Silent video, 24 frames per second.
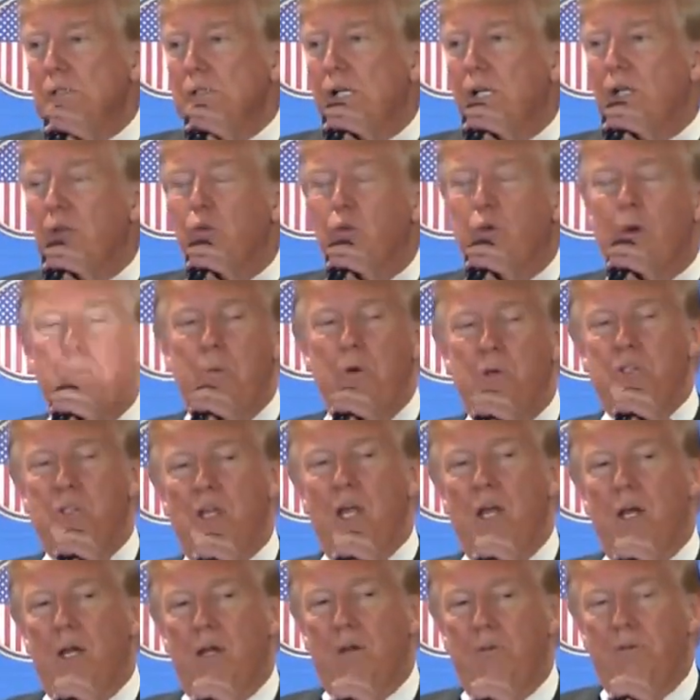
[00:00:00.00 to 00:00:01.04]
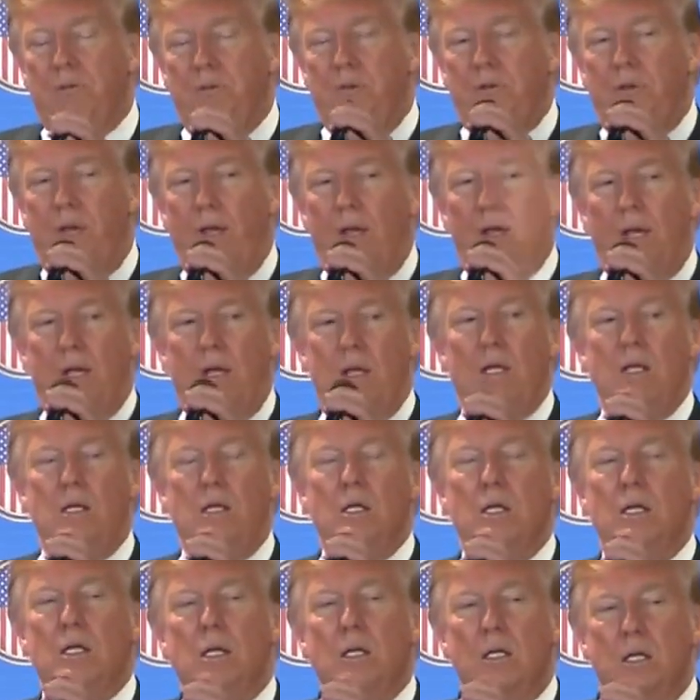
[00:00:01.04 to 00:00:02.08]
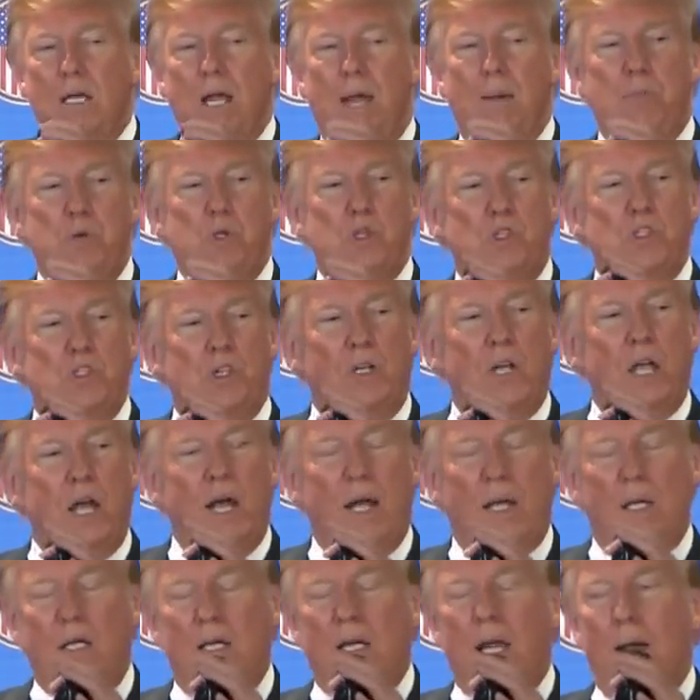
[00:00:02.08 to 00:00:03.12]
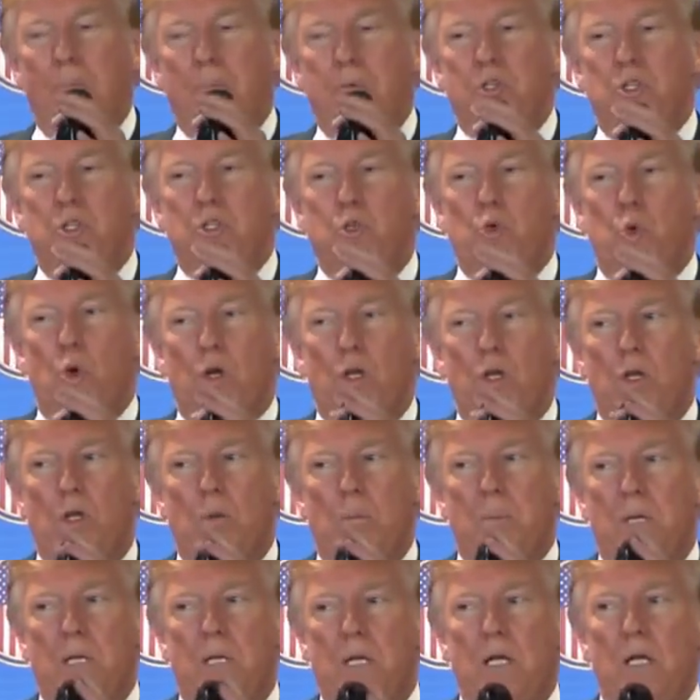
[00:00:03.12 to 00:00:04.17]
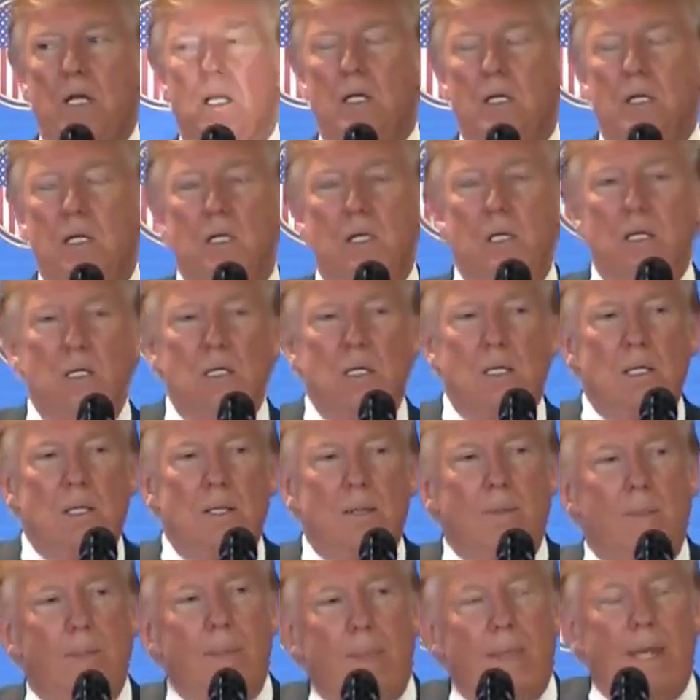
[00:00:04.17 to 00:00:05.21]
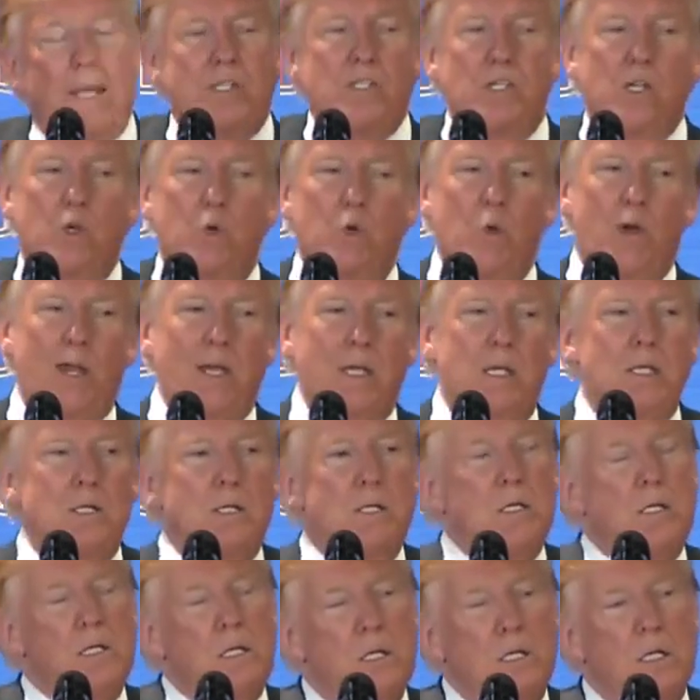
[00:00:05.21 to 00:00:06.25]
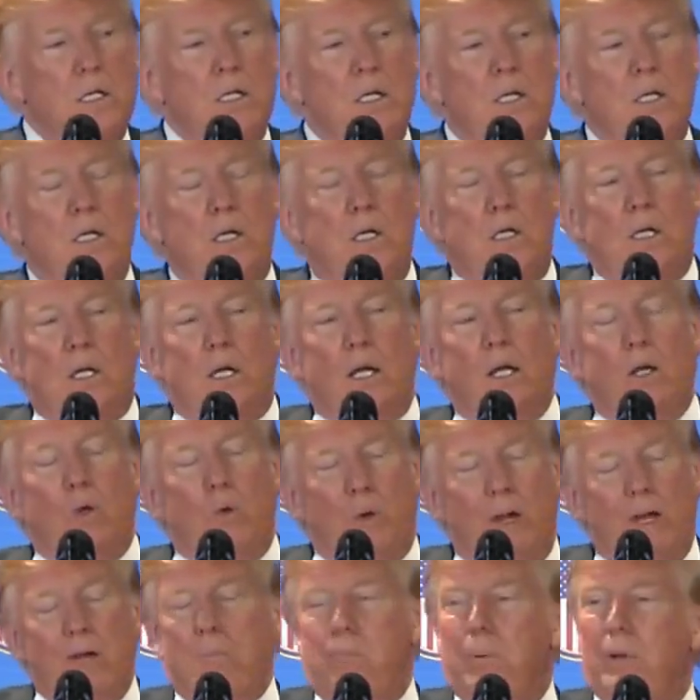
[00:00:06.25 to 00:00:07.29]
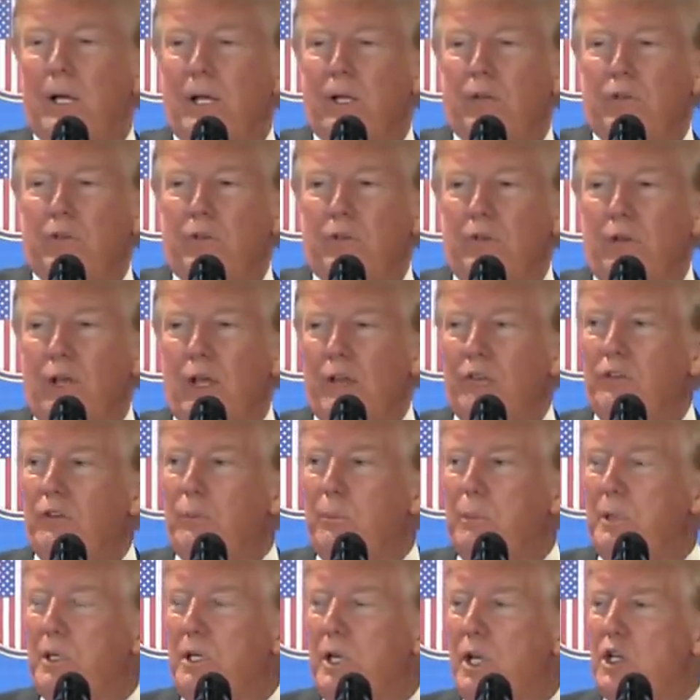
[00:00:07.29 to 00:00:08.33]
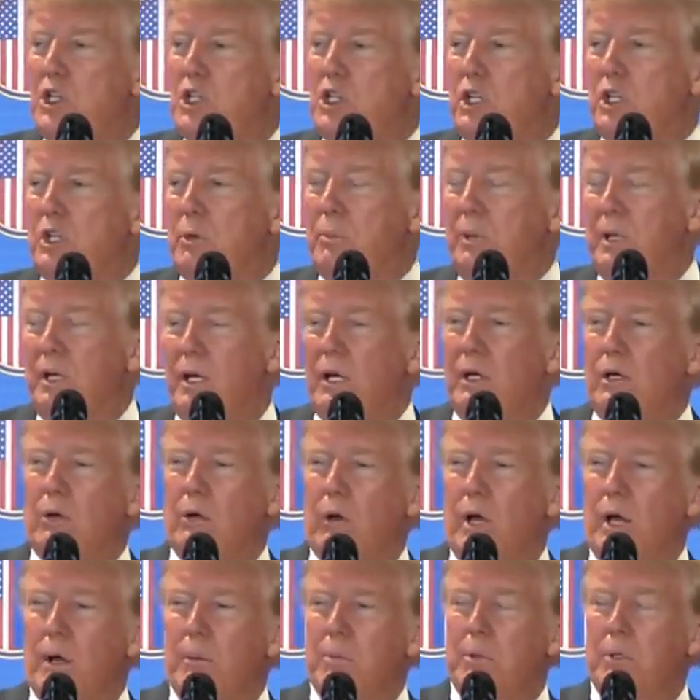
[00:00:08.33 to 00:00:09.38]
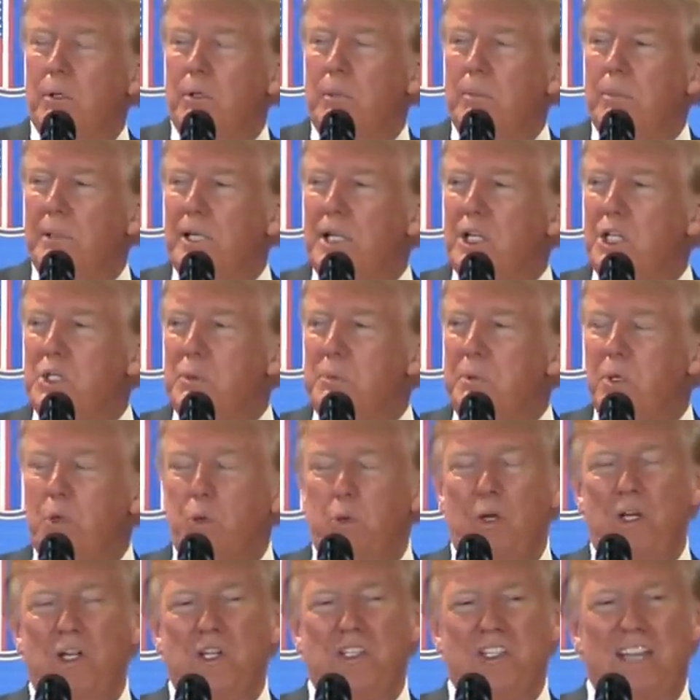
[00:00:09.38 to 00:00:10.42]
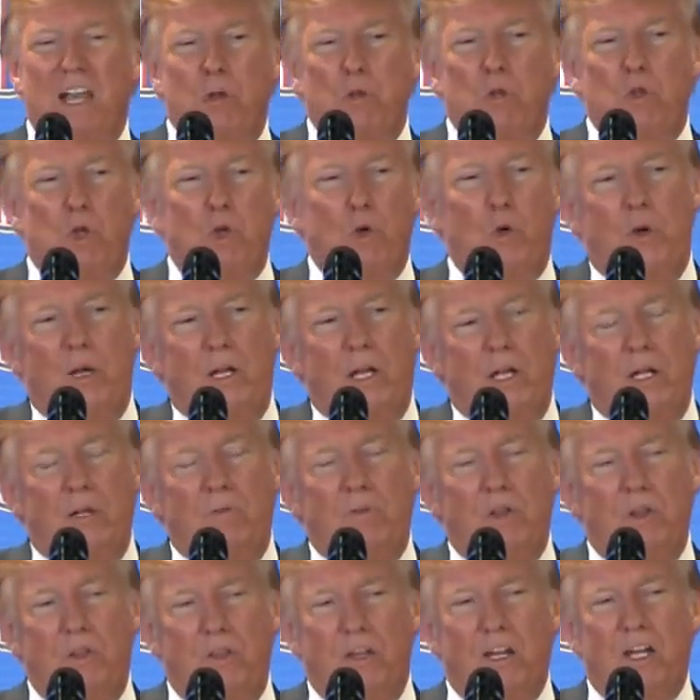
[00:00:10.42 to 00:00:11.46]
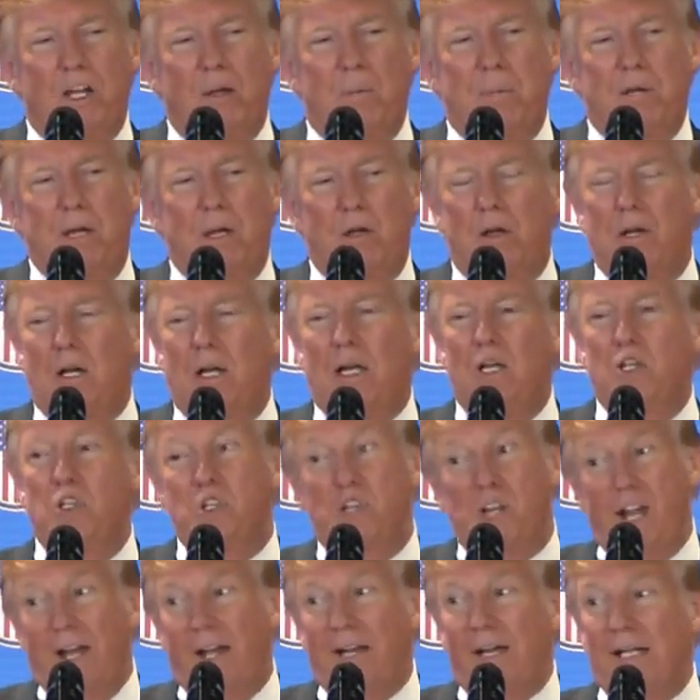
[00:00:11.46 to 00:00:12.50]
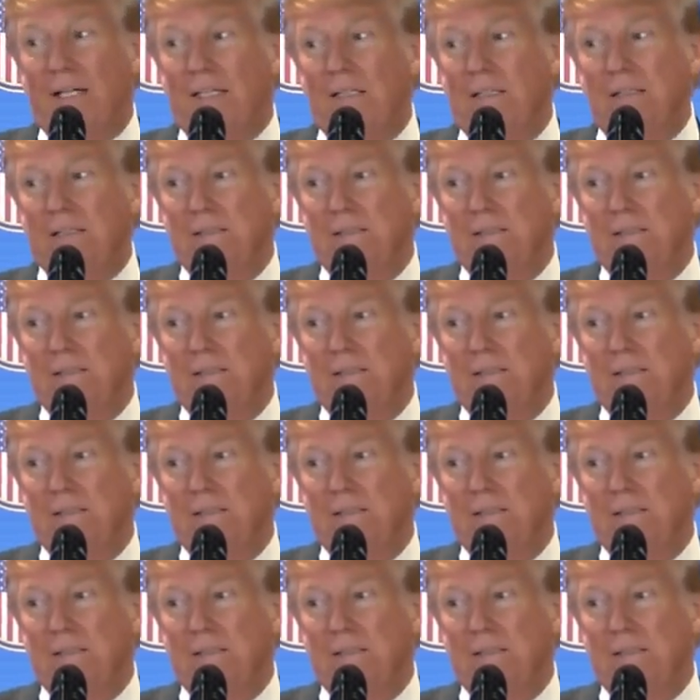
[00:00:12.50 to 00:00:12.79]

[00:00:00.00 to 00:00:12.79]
his representatives, and it captures a lot, captures what could be done. And that's a great place, has the potential to be an incredible place between South Korea, if you think about it, and China.